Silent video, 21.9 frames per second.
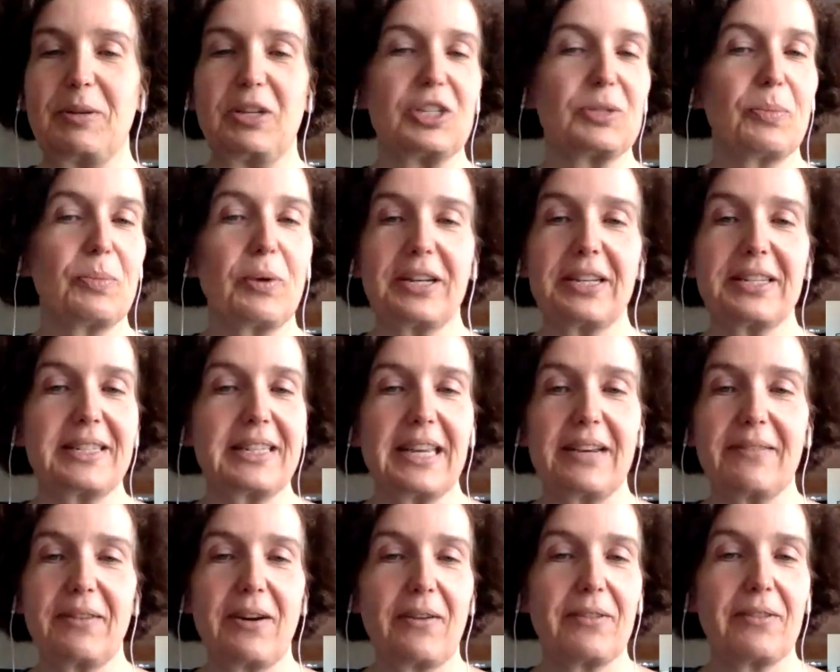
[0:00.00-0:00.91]
Just wanted to
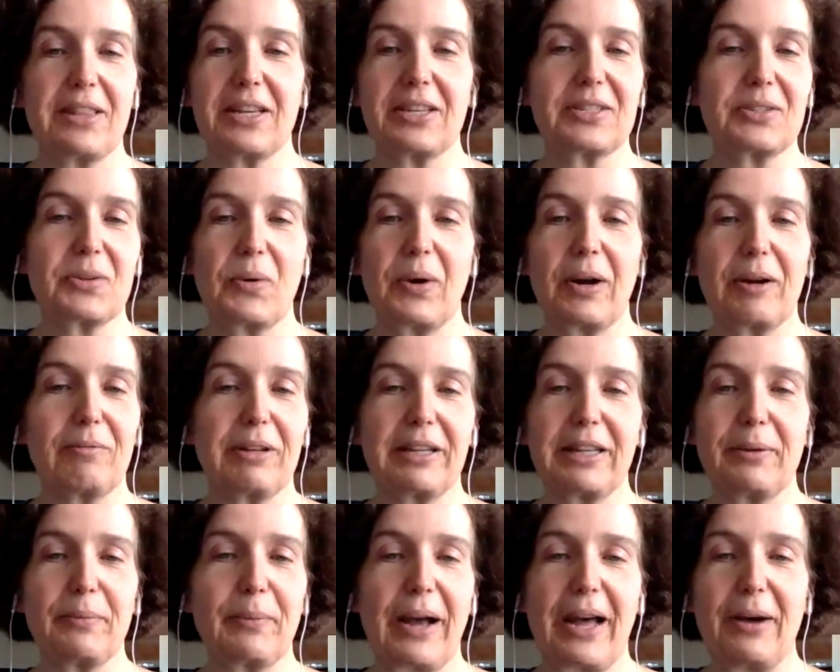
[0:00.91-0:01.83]
see if everything's going
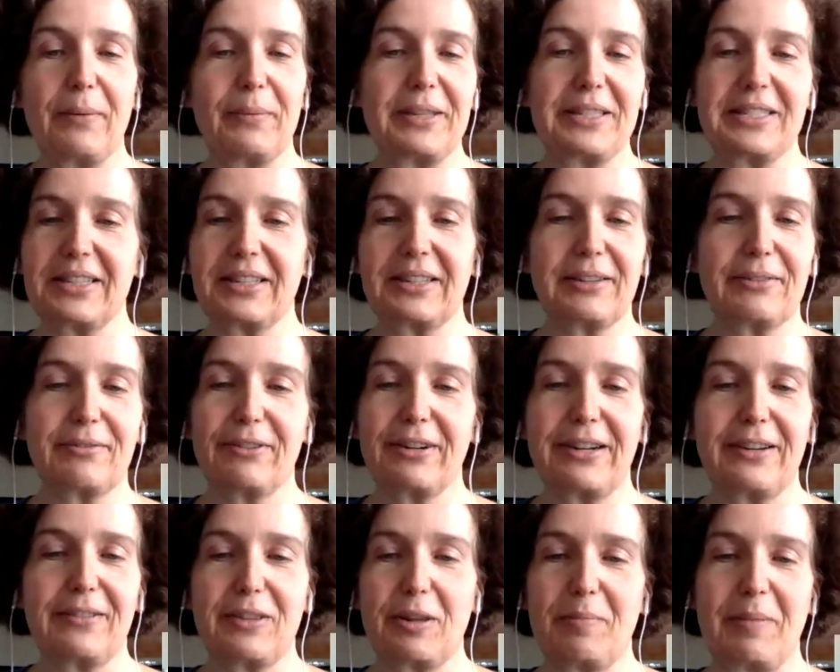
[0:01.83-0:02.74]
really well with
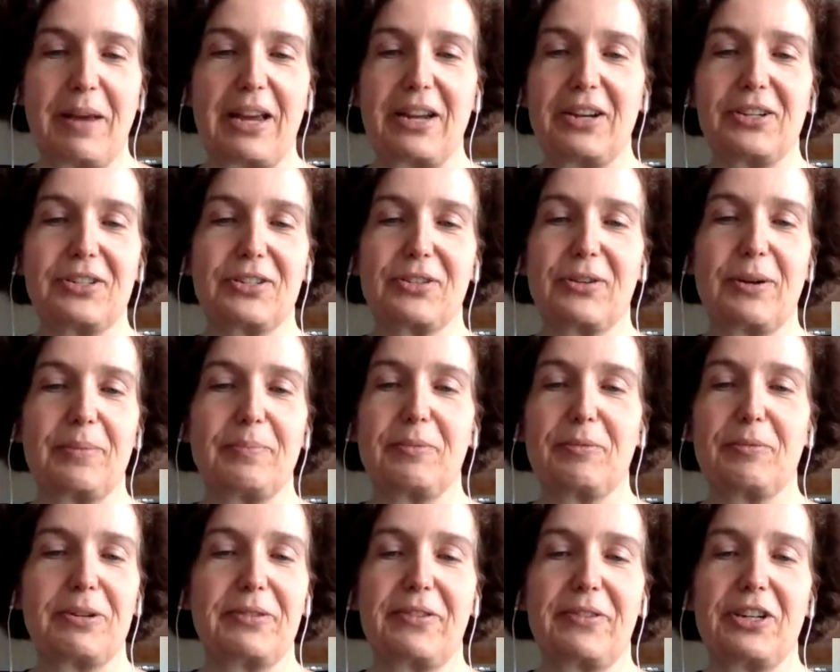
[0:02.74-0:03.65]
delivery of the manuscript
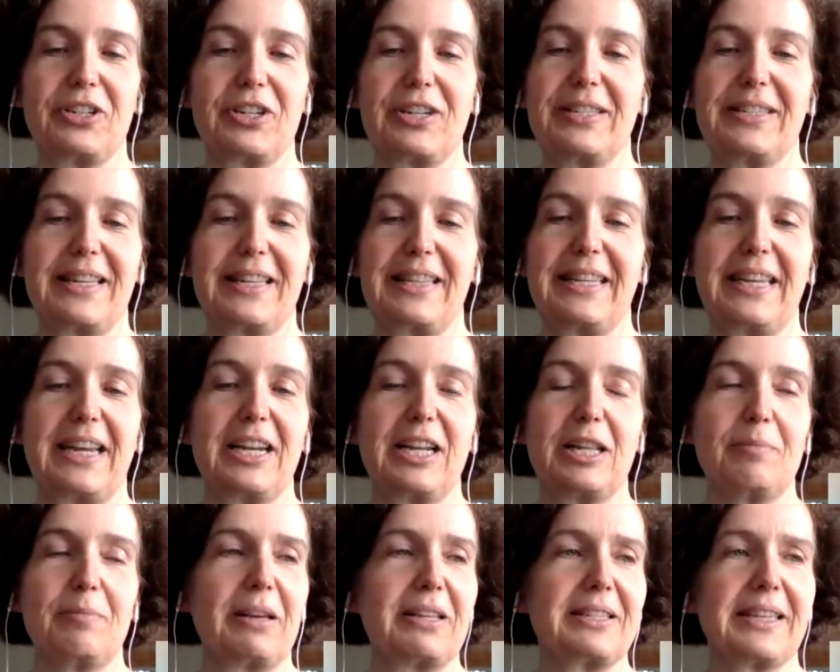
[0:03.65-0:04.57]
revisions at the end
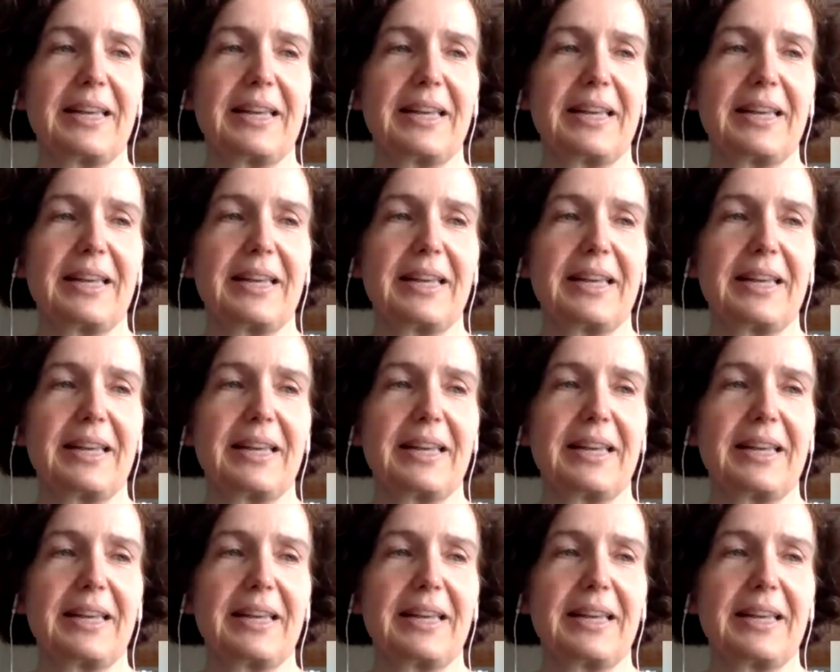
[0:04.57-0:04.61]
of the month.